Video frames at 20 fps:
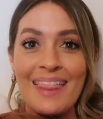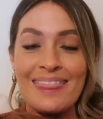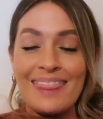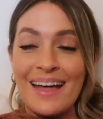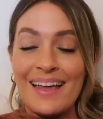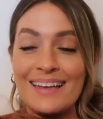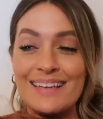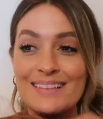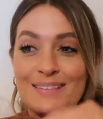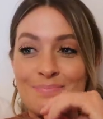
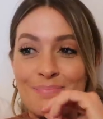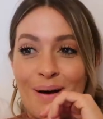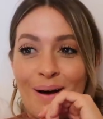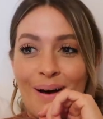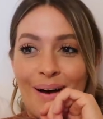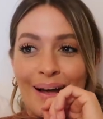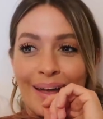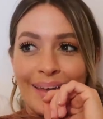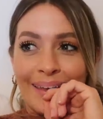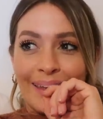That is
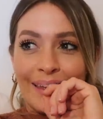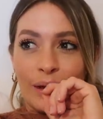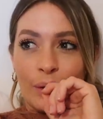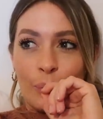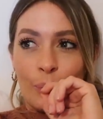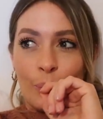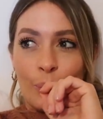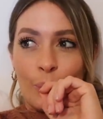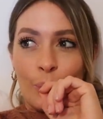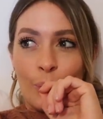my
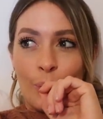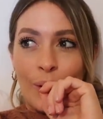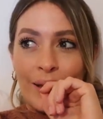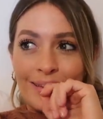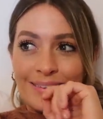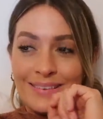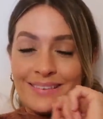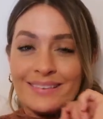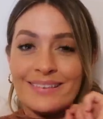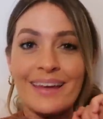
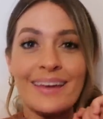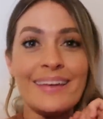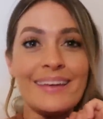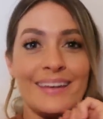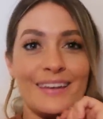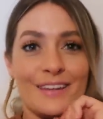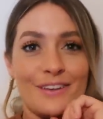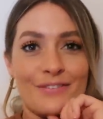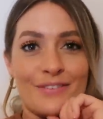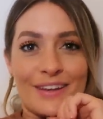Wednesday
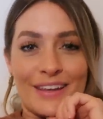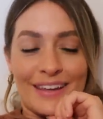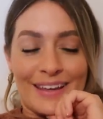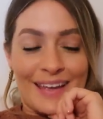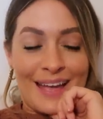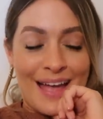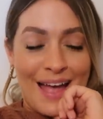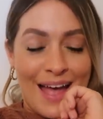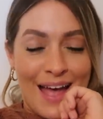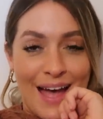
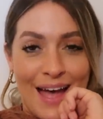evening.